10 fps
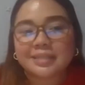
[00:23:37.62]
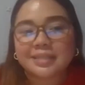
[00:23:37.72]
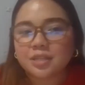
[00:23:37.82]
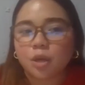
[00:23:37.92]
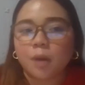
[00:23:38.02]
it
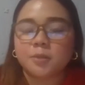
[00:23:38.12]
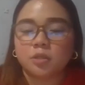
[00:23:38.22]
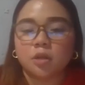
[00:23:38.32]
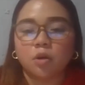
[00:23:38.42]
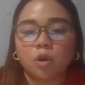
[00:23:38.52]
says
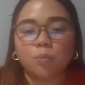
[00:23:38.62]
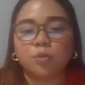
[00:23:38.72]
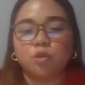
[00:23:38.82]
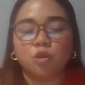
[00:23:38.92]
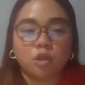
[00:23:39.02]
optional co-op,
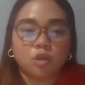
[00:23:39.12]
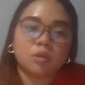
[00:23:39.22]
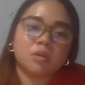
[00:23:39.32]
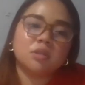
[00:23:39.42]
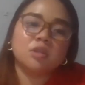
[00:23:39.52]
do,
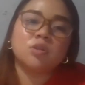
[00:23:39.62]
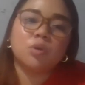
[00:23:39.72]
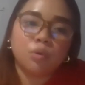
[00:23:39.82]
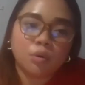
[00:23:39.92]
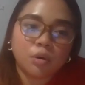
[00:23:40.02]
does the
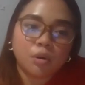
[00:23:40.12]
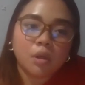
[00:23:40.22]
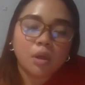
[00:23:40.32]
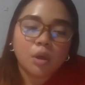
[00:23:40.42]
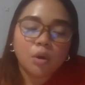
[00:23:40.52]

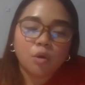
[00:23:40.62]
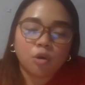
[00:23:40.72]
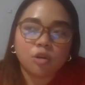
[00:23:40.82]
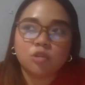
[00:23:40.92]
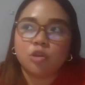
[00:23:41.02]
school
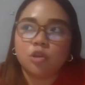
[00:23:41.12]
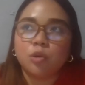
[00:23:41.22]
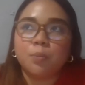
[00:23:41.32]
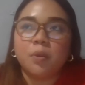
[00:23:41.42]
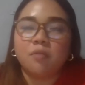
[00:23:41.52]
or do
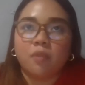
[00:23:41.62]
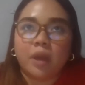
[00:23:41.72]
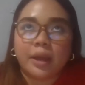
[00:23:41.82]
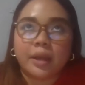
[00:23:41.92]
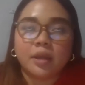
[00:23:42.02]
you
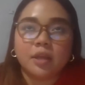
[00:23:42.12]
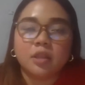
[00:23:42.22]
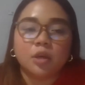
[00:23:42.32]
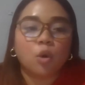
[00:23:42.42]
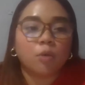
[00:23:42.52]
provide
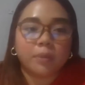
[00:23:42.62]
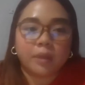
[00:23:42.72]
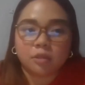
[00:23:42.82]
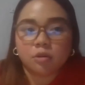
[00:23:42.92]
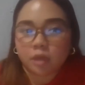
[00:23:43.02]
the co-op
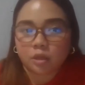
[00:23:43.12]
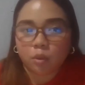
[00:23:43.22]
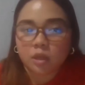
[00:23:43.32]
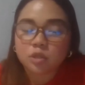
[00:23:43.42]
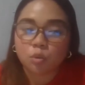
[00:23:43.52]
letter right
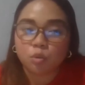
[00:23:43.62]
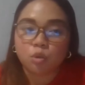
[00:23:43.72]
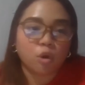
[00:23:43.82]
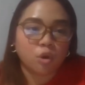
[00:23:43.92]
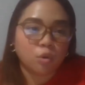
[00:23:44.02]
away so
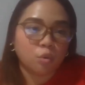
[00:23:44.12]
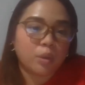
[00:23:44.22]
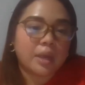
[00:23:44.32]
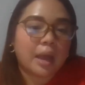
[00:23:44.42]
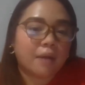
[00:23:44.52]
or
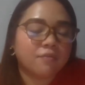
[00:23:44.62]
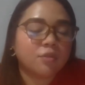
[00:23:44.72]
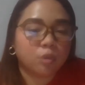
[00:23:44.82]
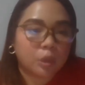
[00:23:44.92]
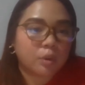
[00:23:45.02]
we have
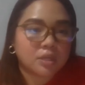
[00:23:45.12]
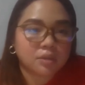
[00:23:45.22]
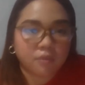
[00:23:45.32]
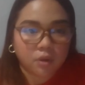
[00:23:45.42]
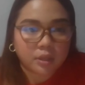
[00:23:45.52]
to
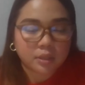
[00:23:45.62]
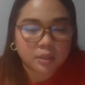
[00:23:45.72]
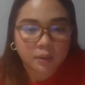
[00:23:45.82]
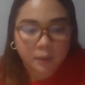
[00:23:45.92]
request for it